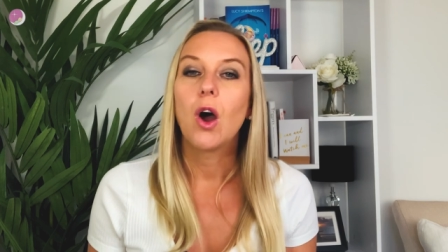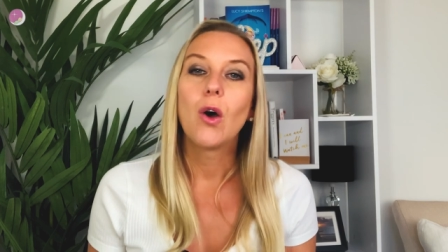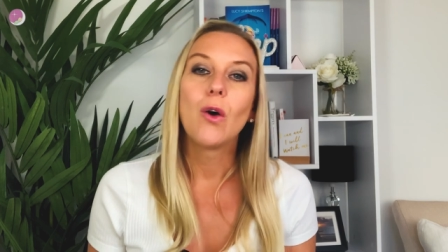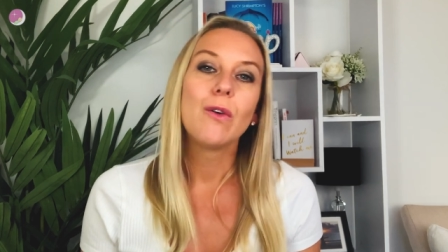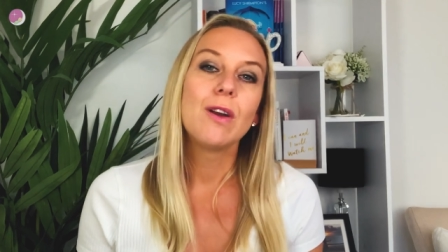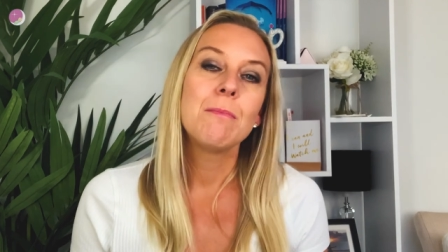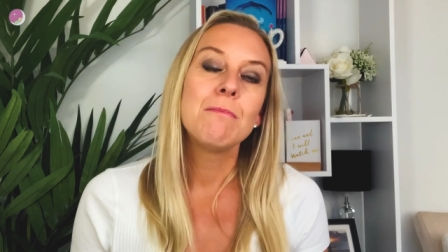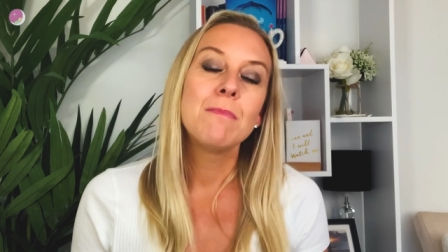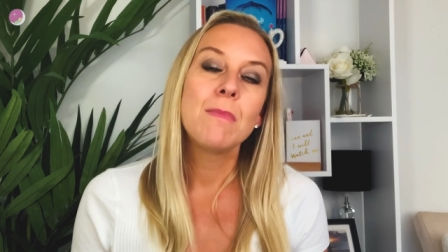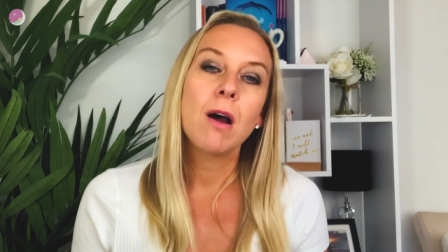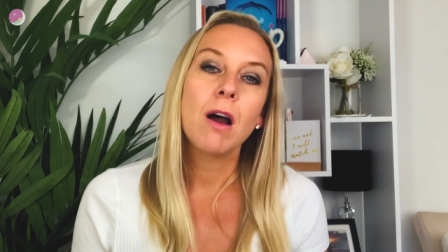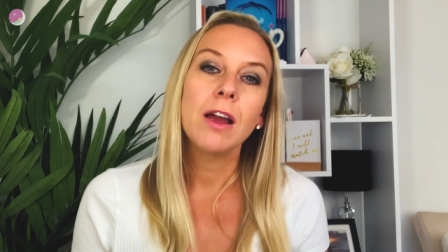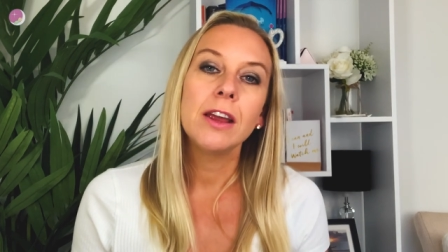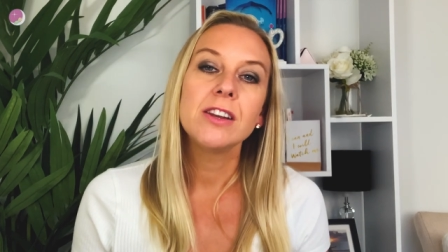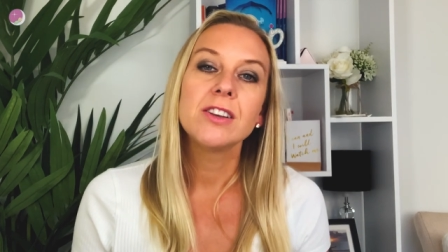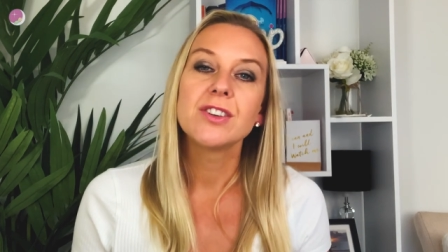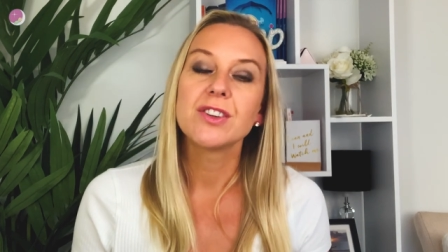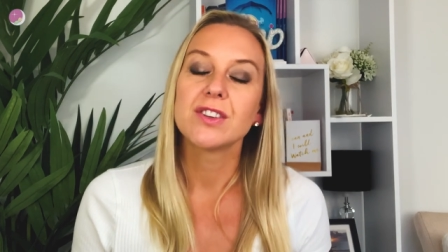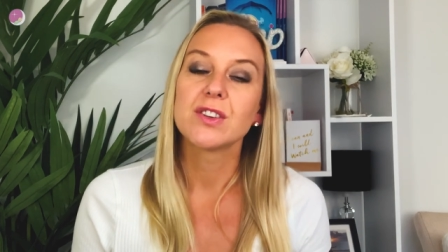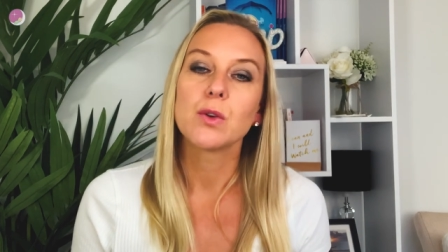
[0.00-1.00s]
Or it
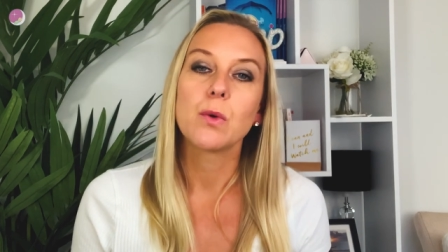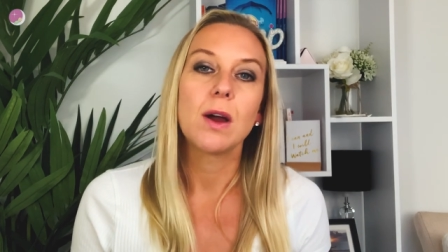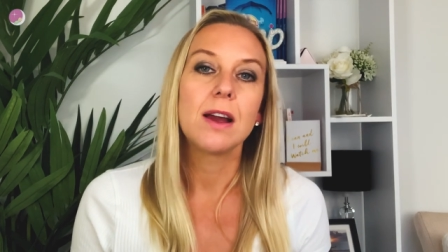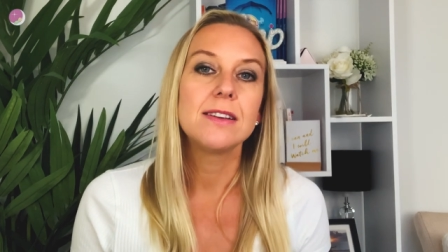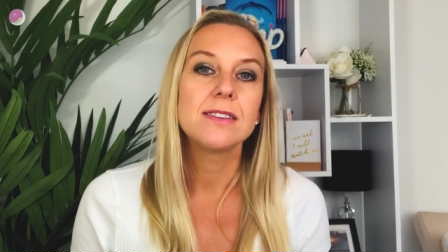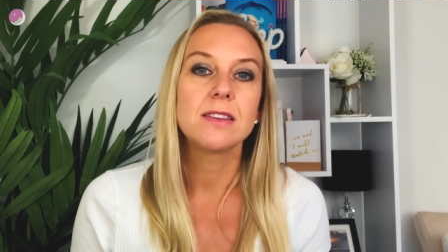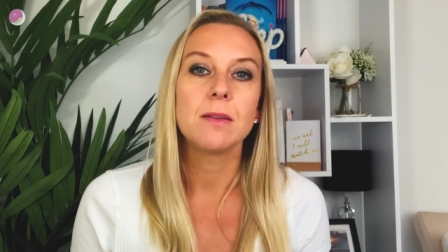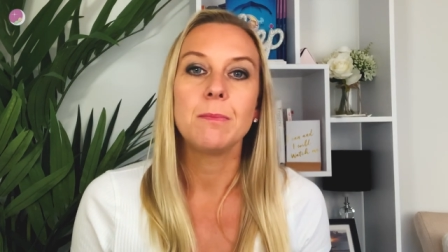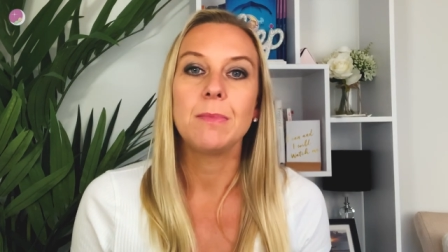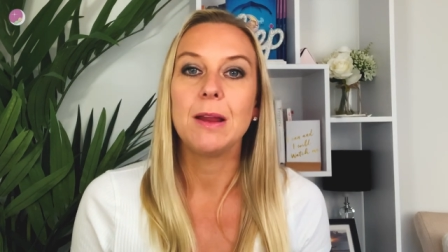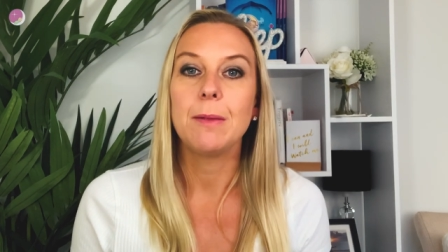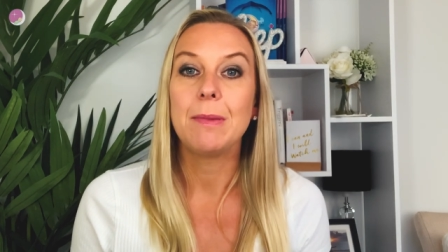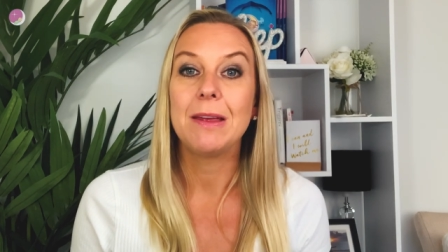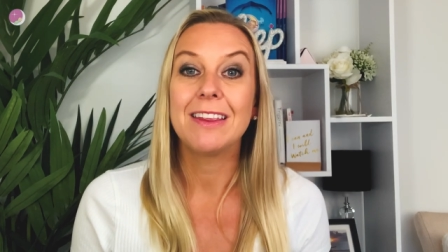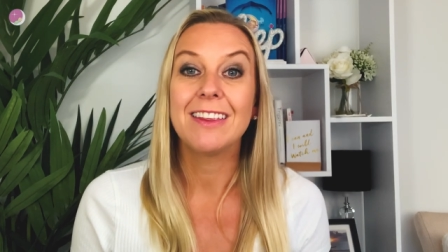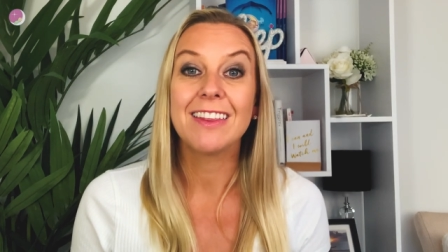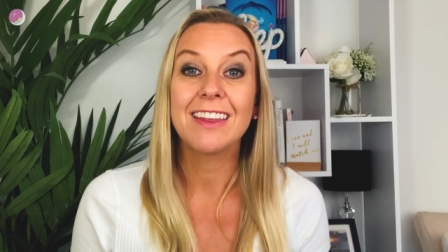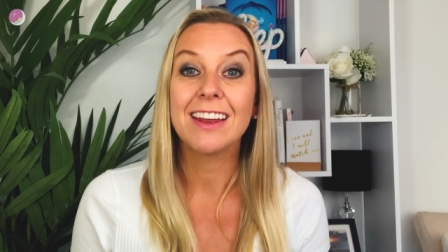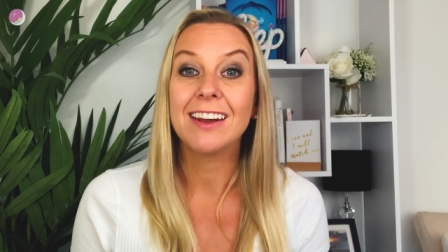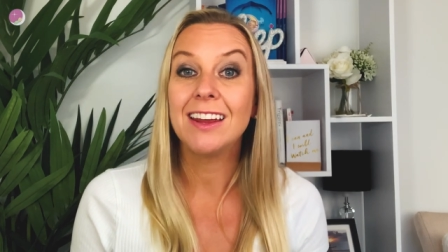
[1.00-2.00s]
might just quite simply be
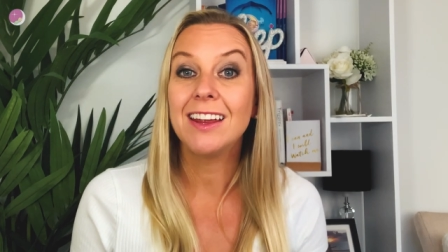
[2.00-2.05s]
that they